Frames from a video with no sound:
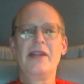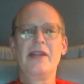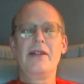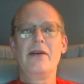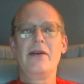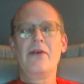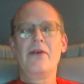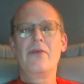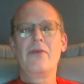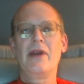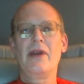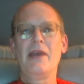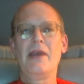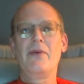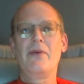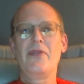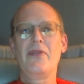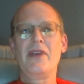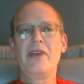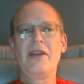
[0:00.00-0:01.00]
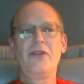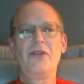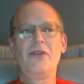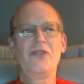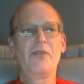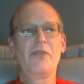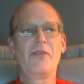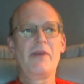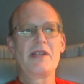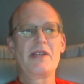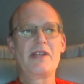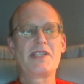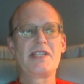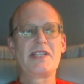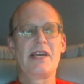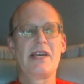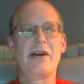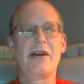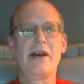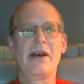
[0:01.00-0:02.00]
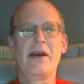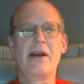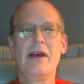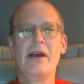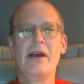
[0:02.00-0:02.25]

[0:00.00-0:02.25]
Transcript: All right. Well, thank you so much, Sarah.